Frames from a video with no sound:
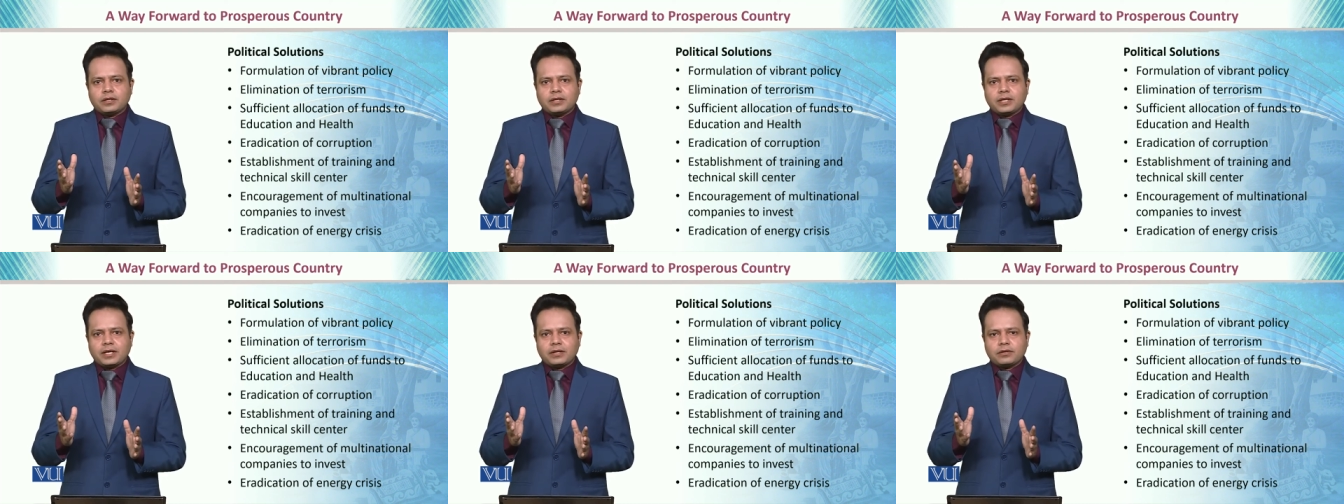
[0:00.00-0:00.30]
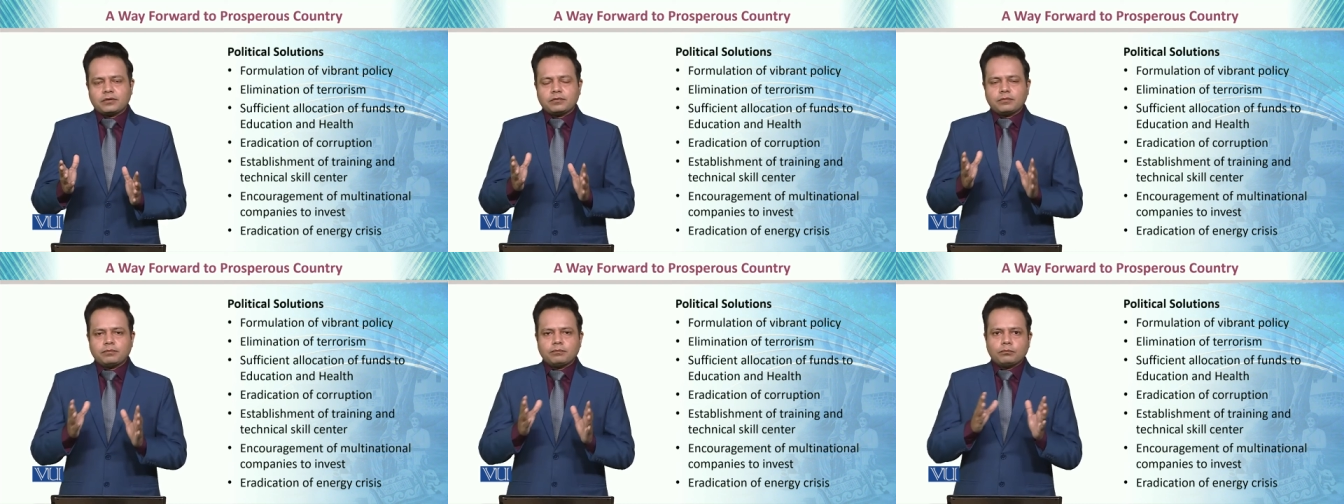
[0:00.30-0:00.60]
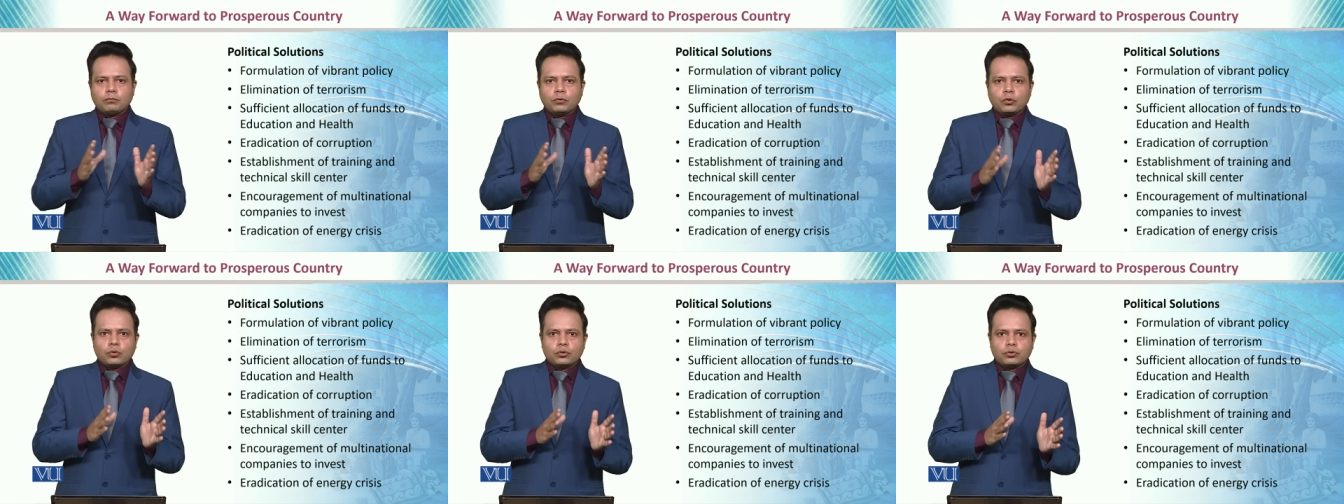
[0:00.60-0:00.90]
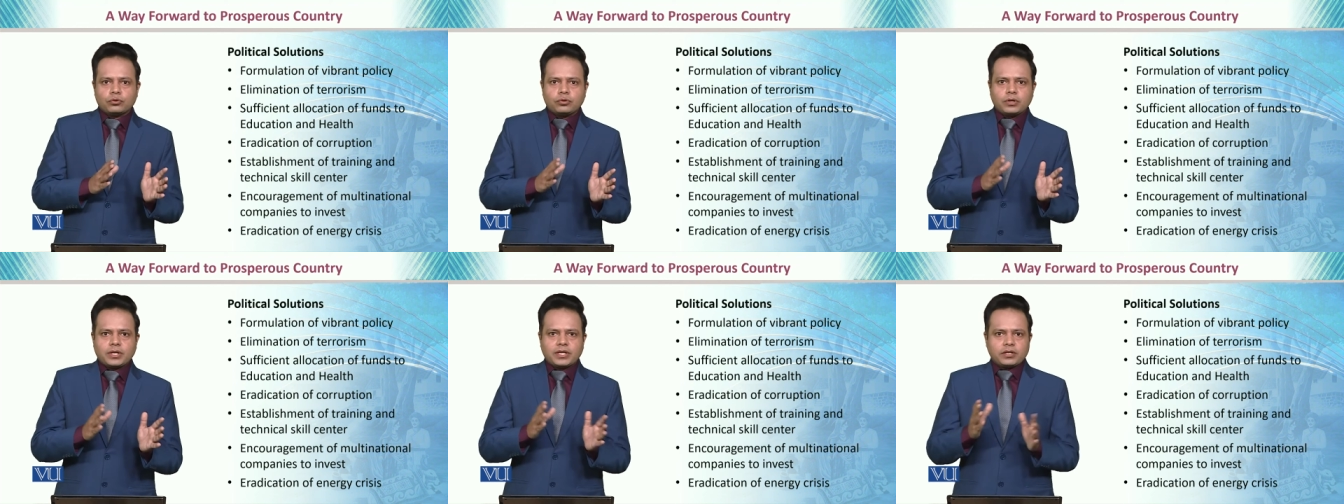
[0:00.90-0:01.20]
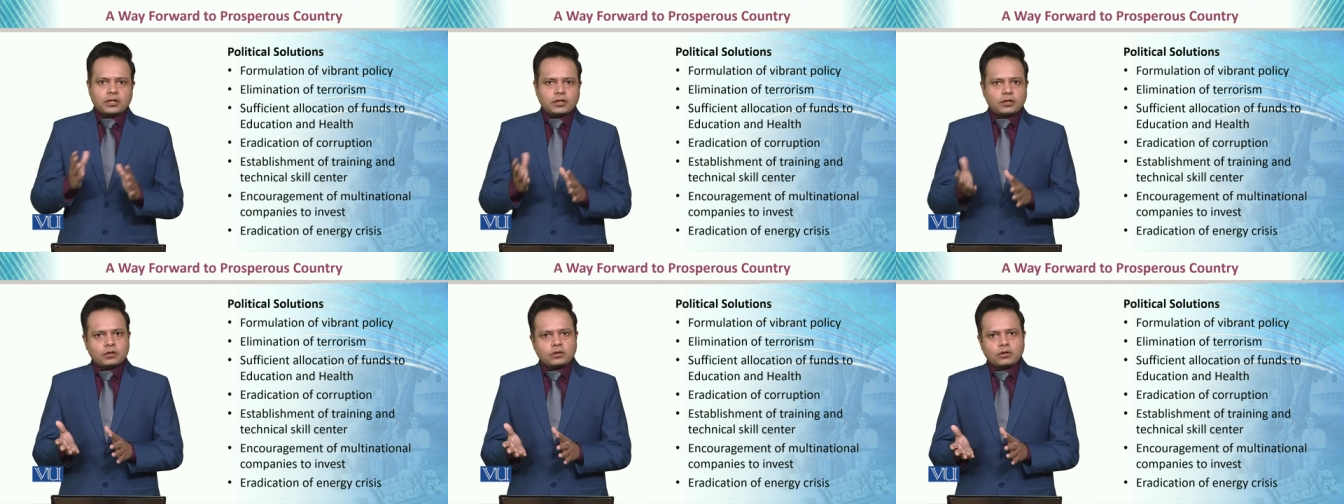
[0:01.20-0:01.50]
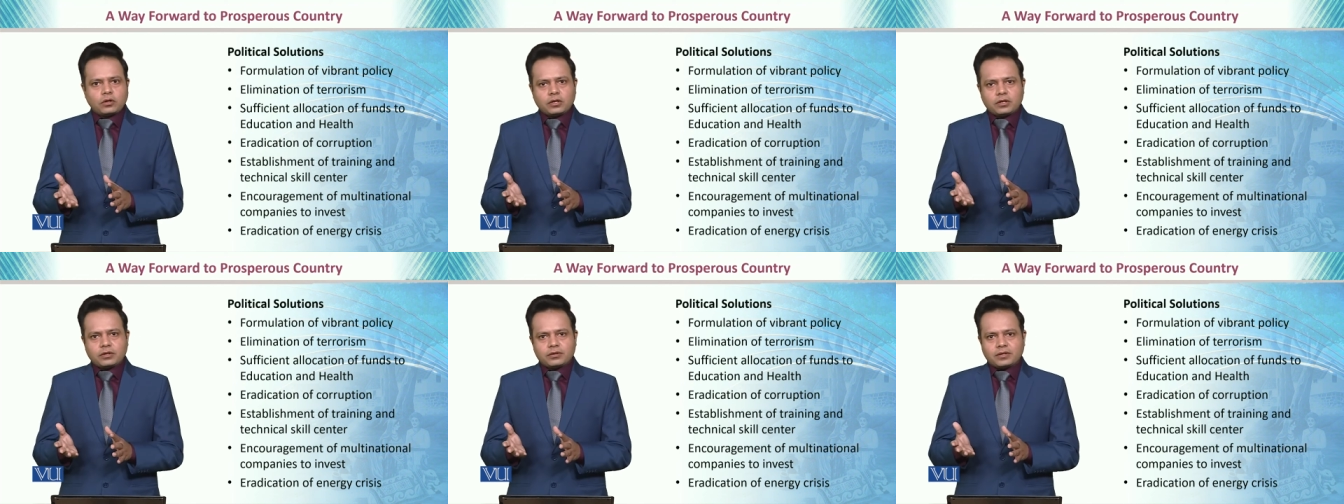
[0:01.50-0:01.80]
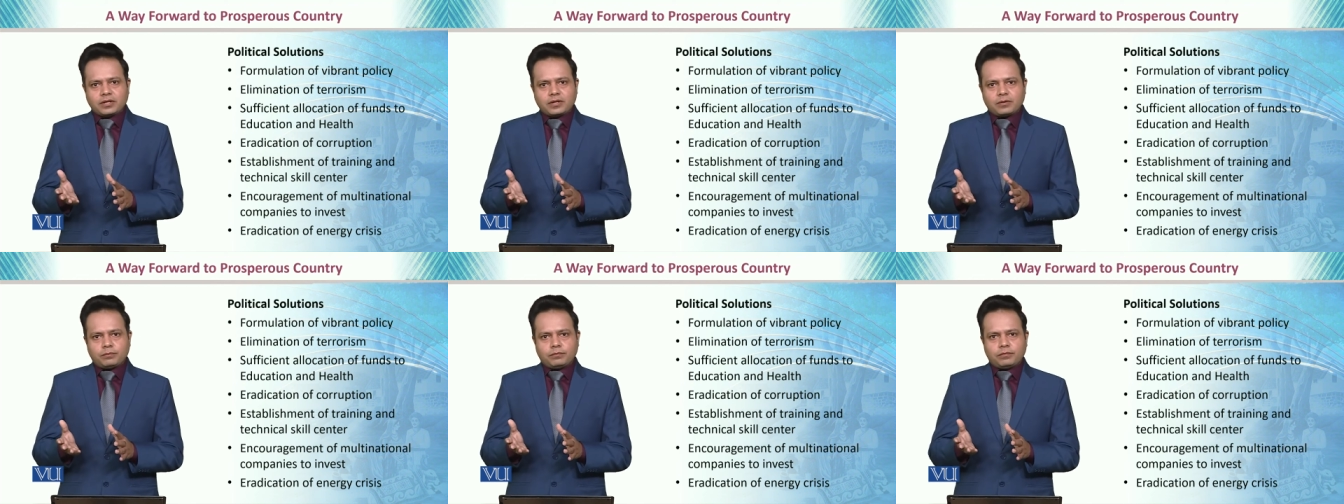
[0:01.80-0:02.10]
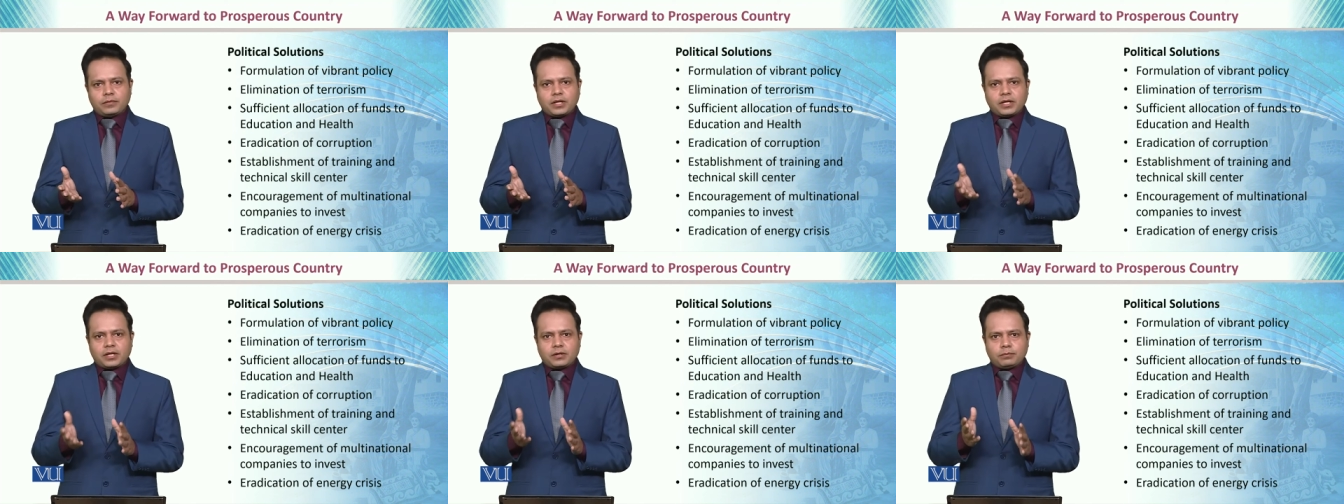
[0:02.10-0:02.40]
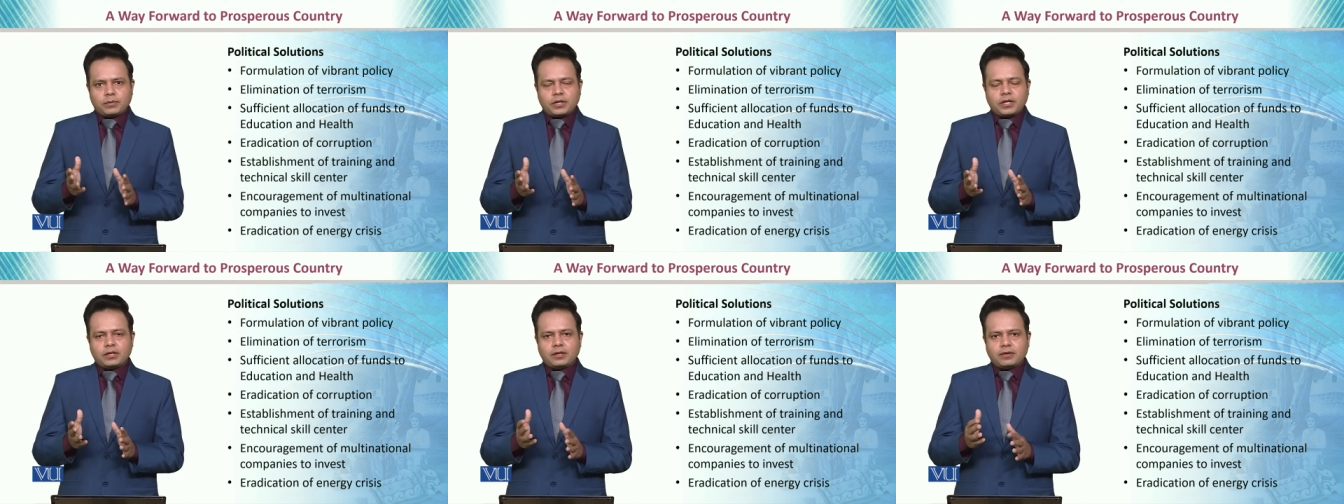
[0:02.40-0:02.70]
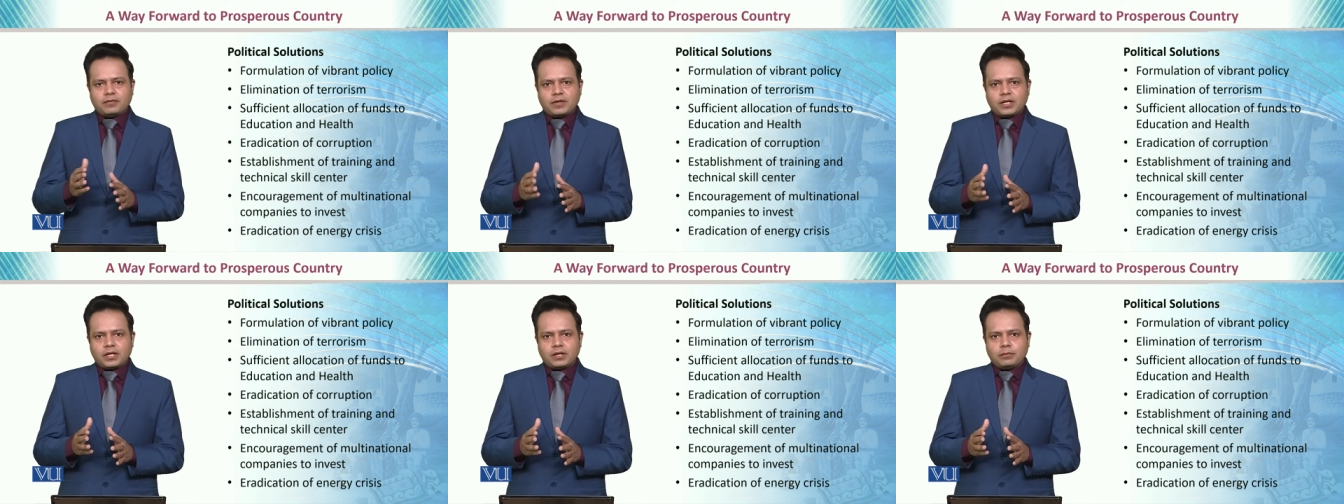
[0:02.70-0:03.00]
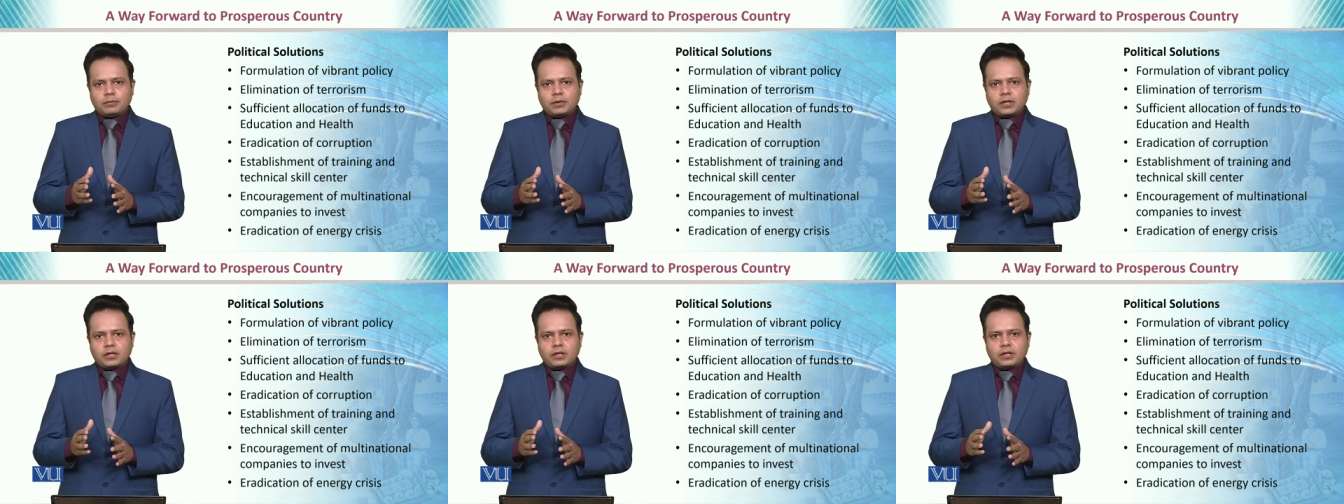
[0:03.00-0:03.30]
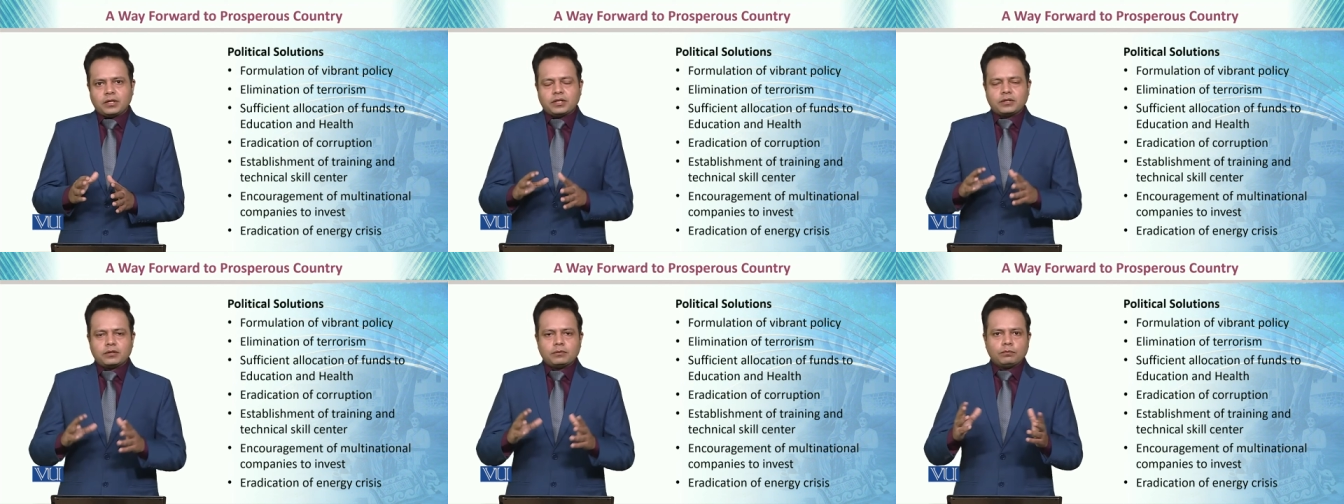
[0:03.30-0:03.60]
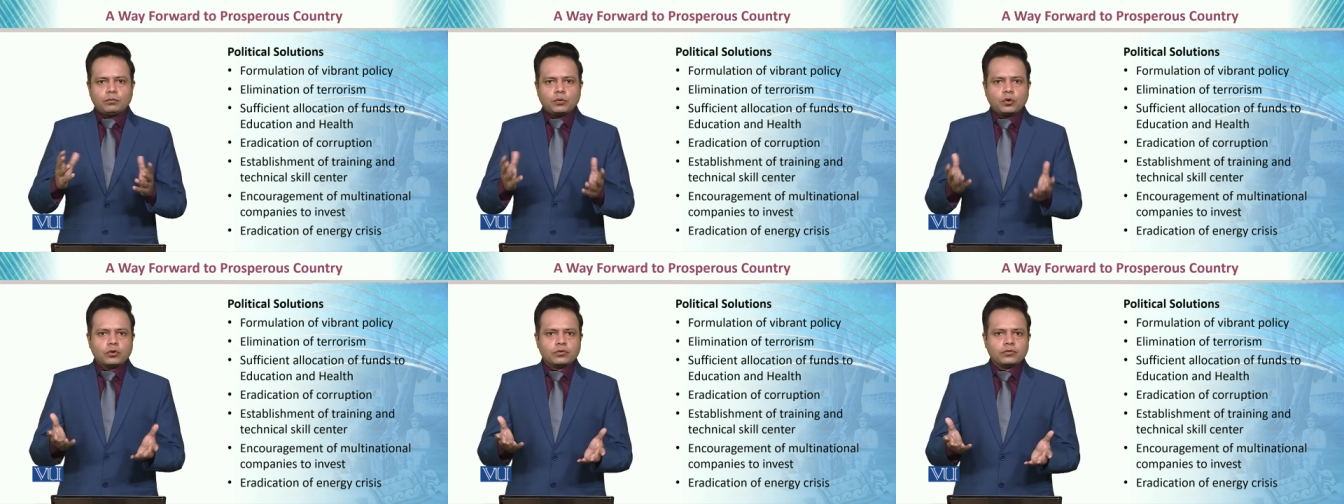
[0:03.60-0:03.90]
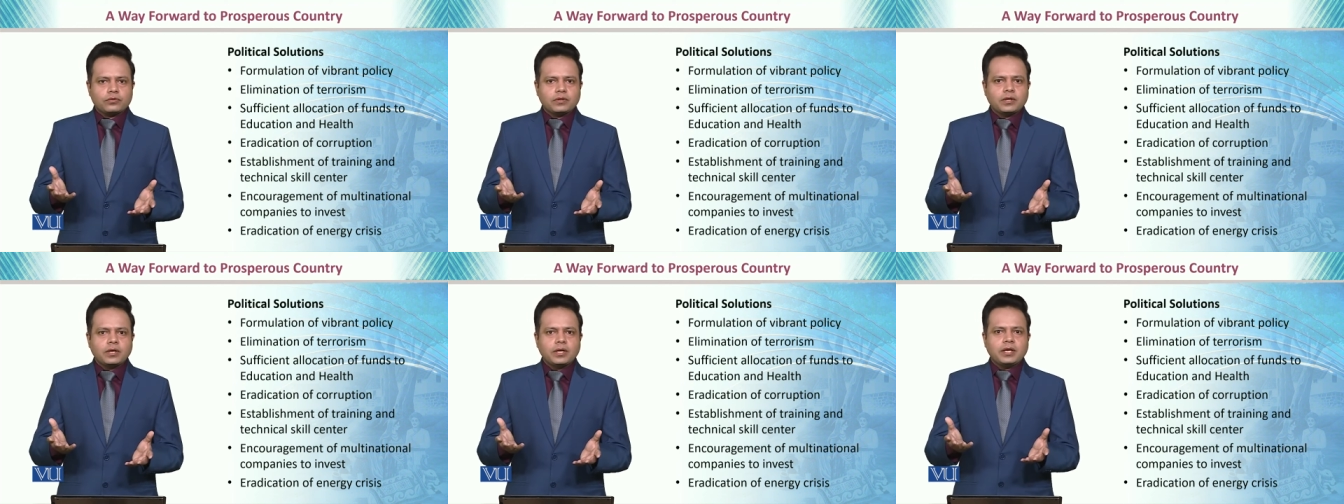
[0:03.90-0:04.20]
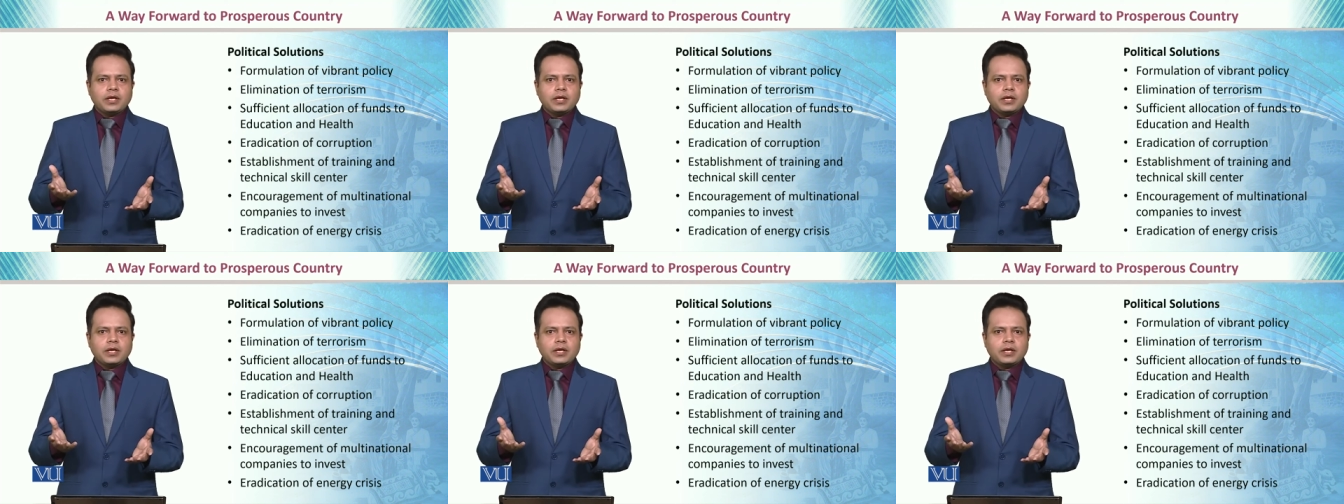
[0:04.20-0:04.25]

that more theoretical knowledge have had been available in the books